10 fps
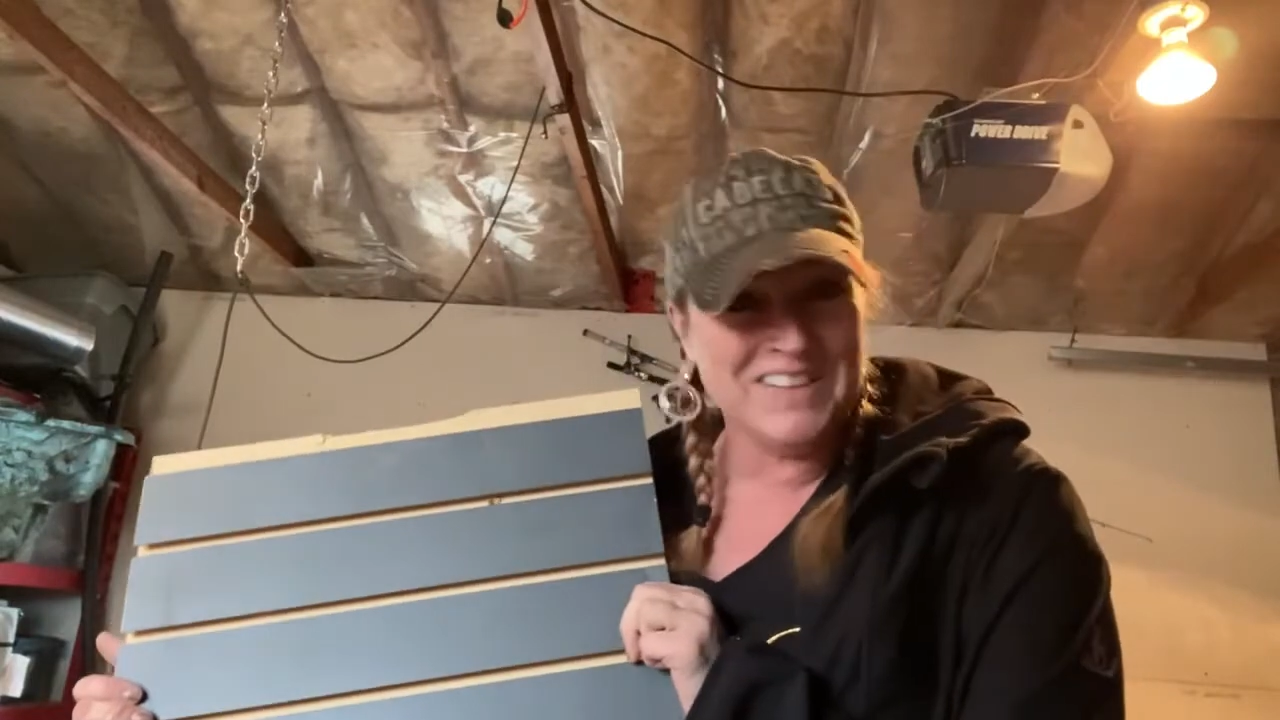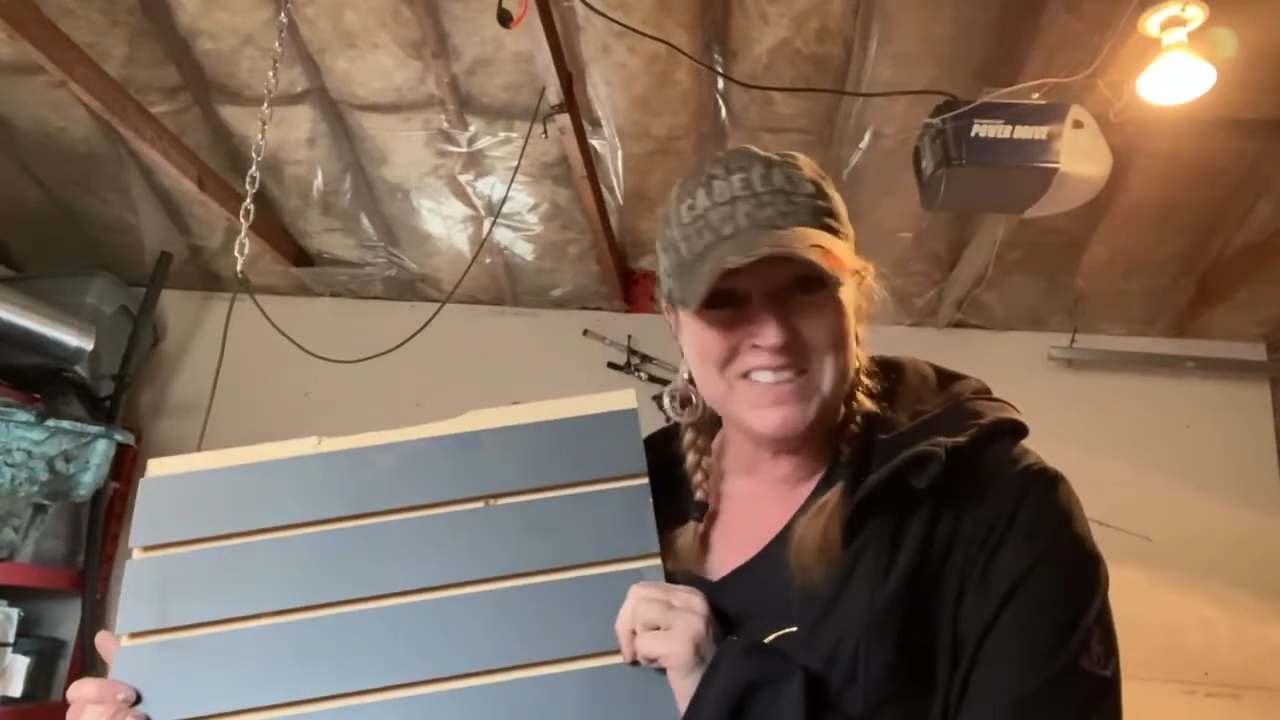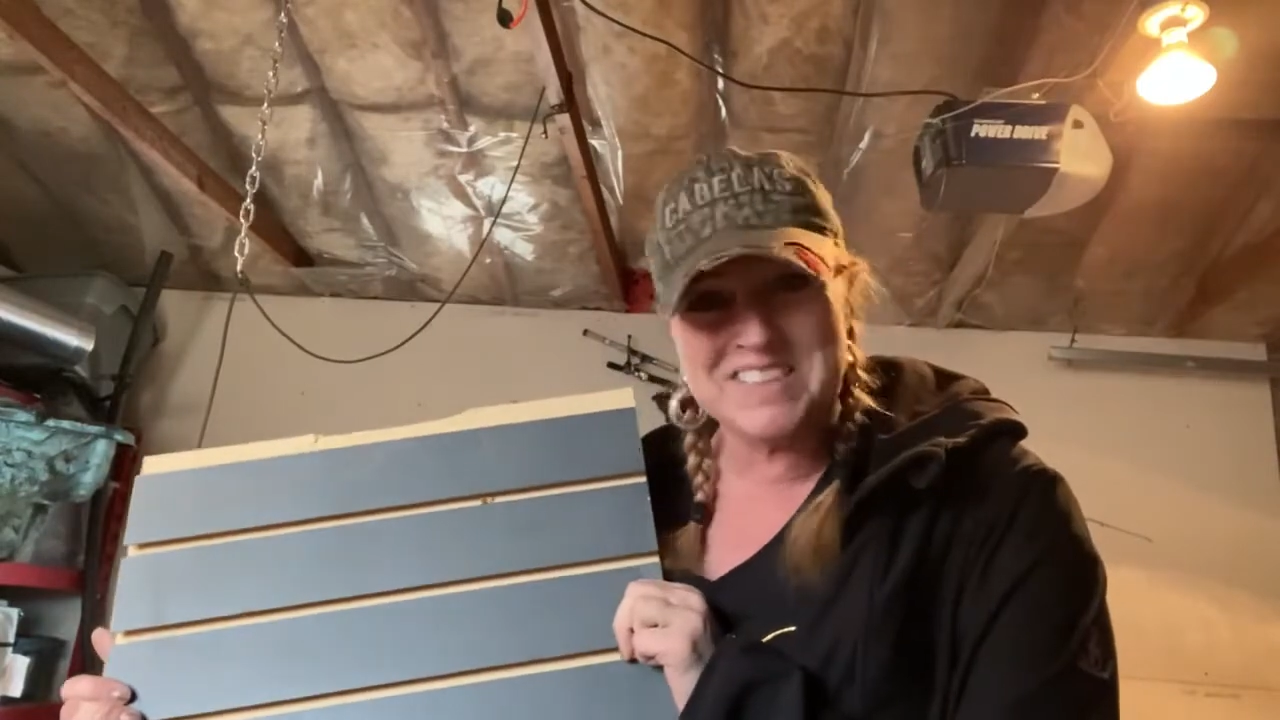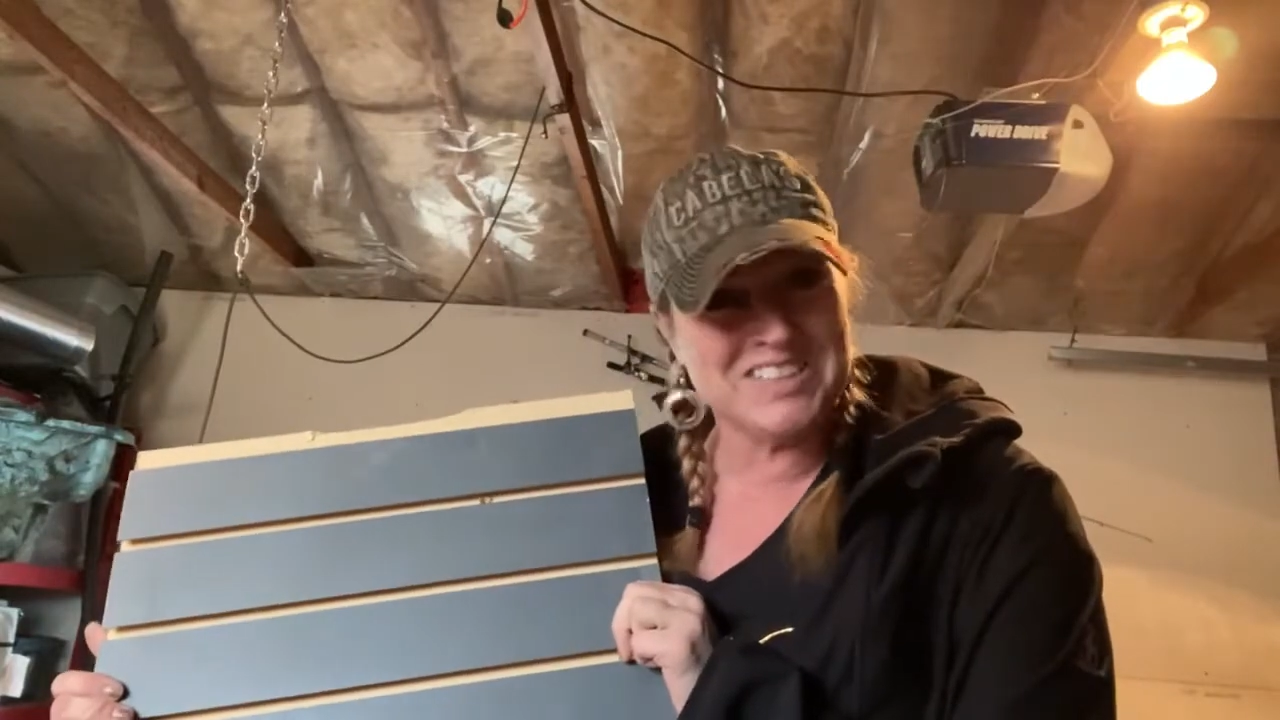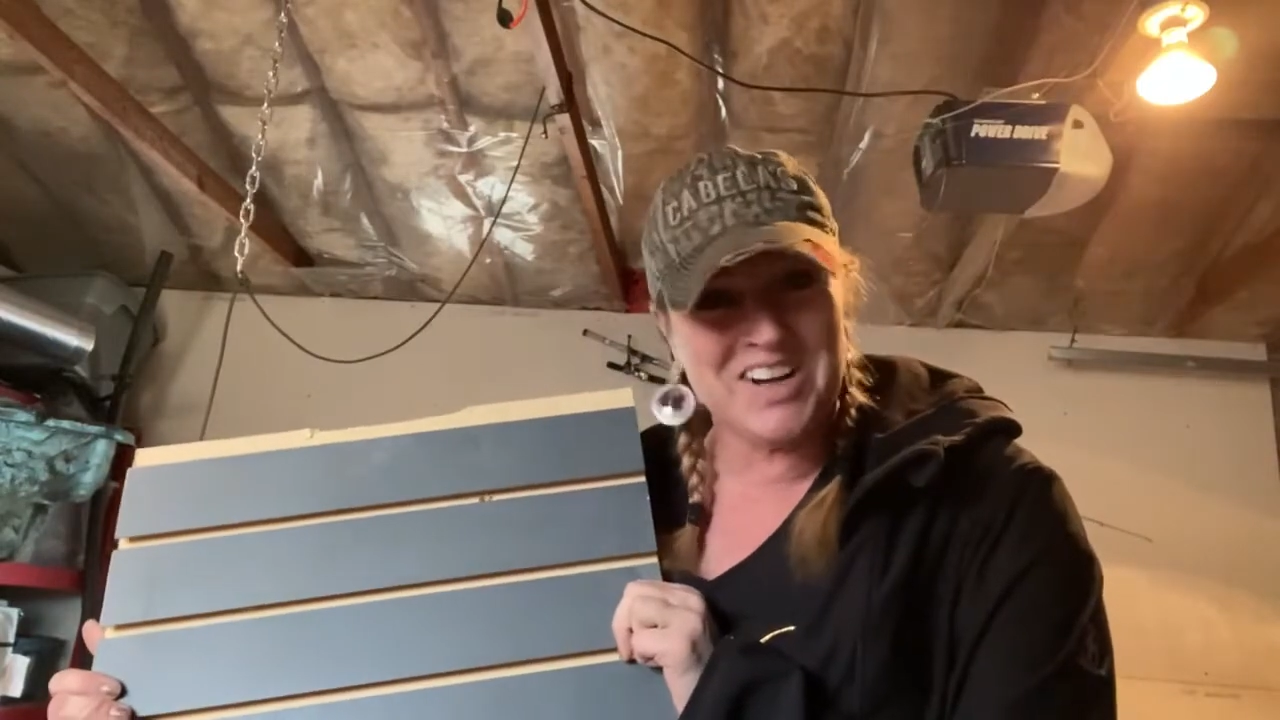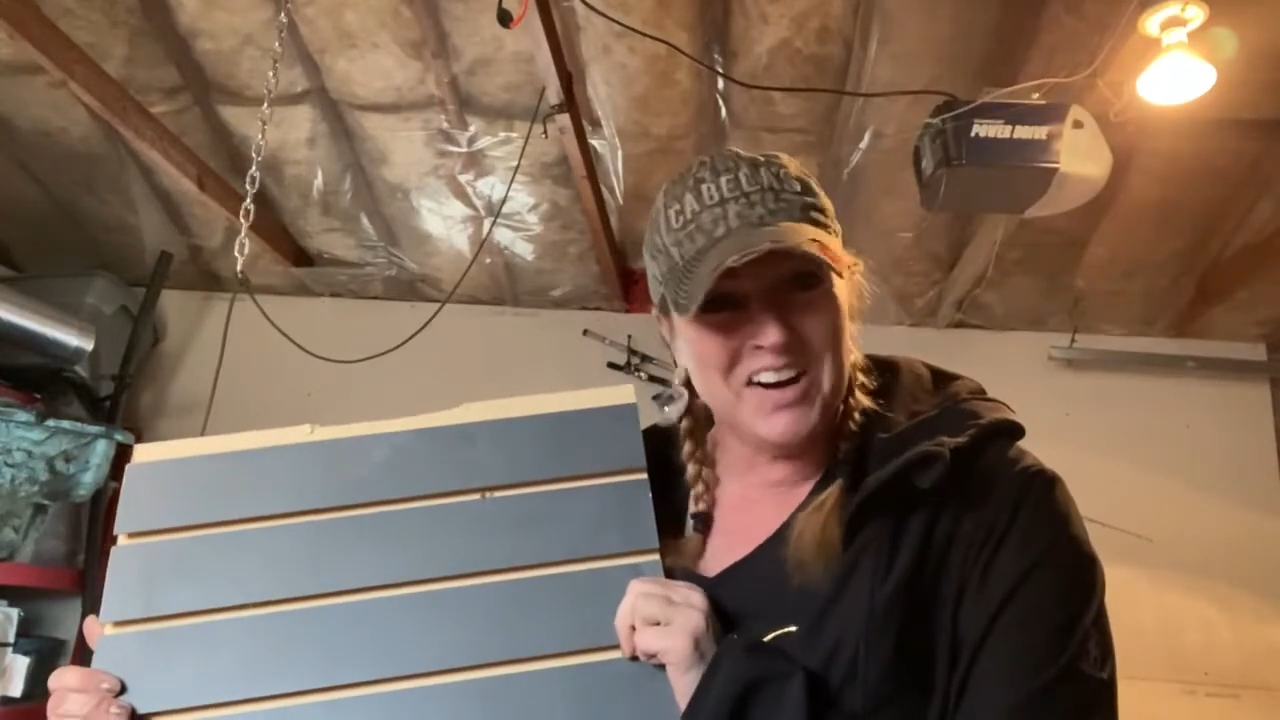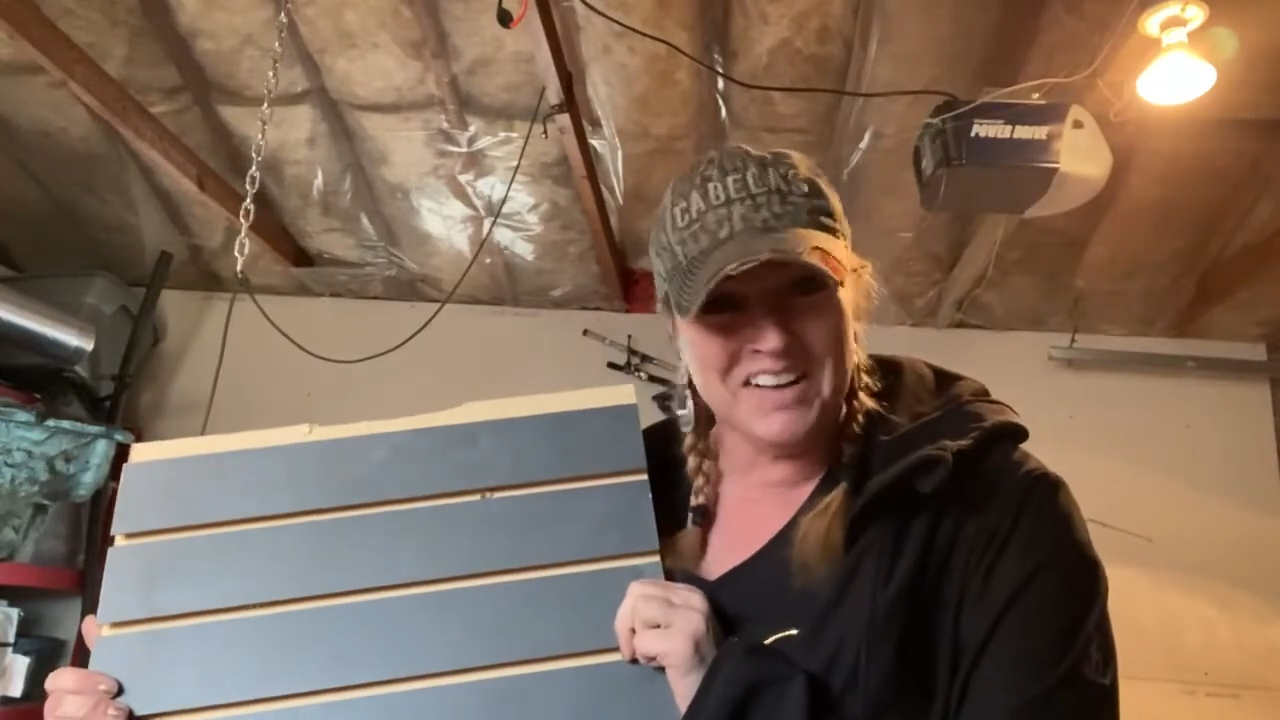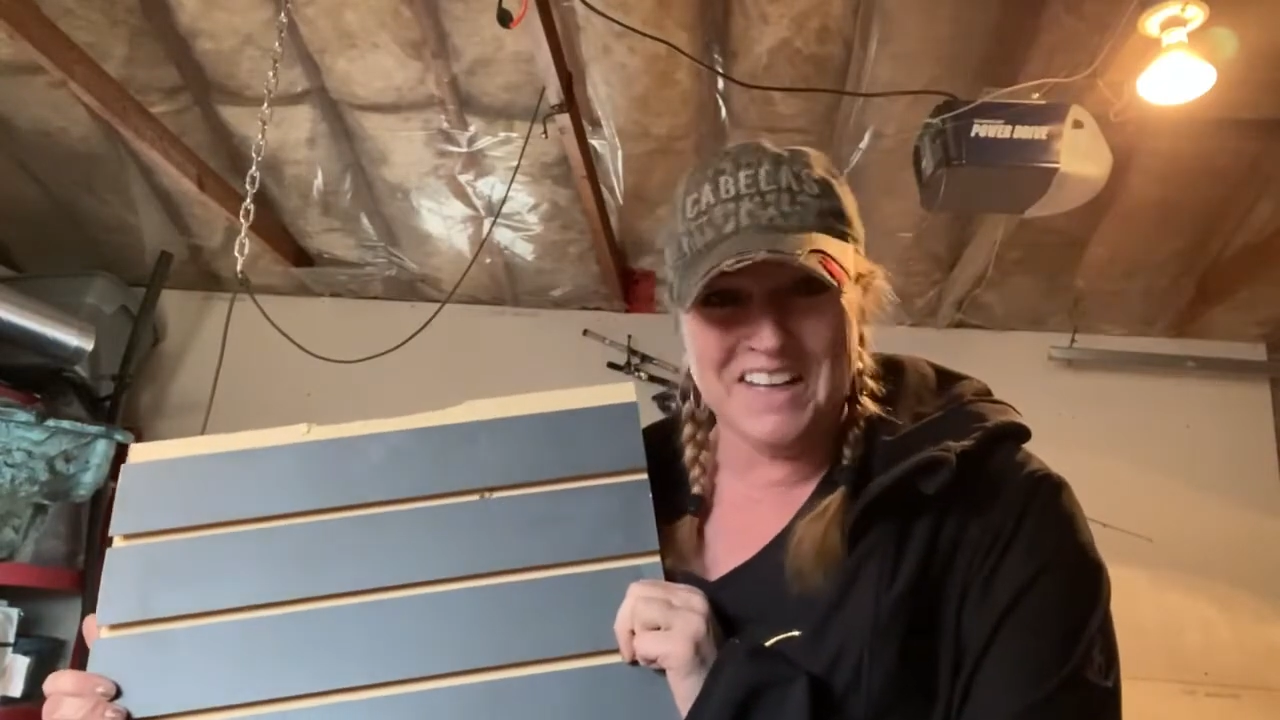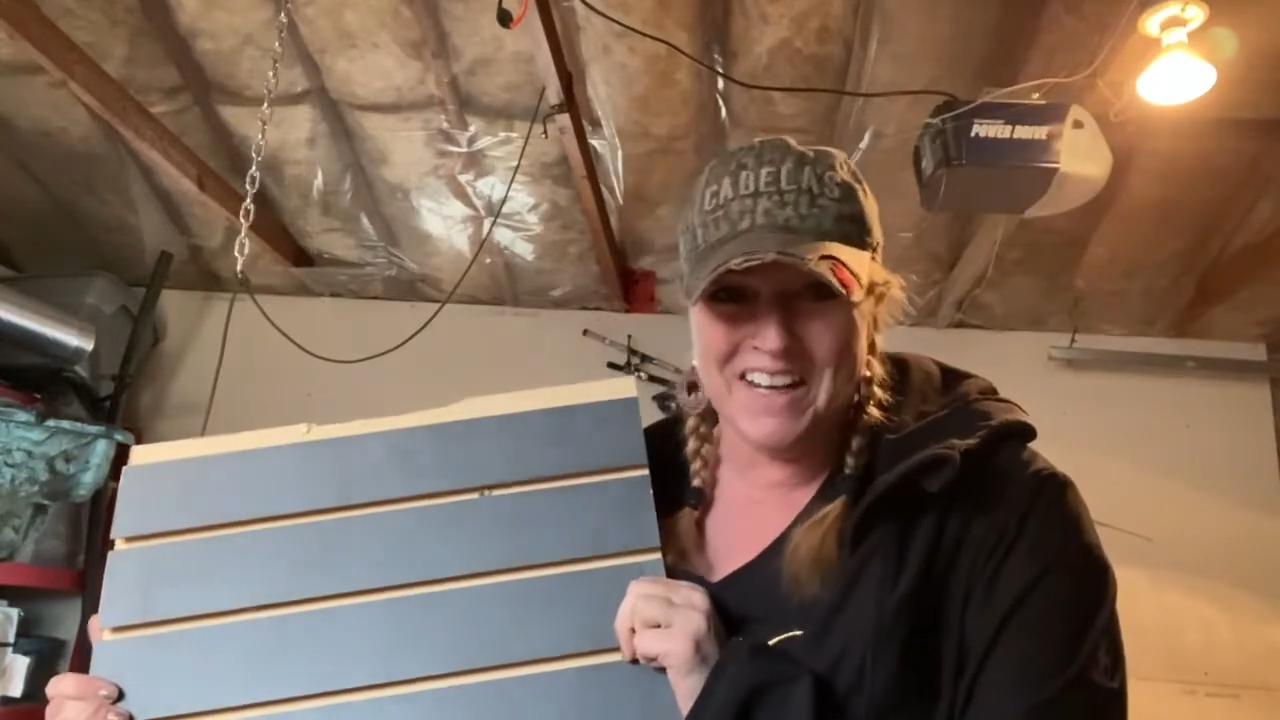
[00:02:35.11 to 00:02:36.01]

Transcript: be strong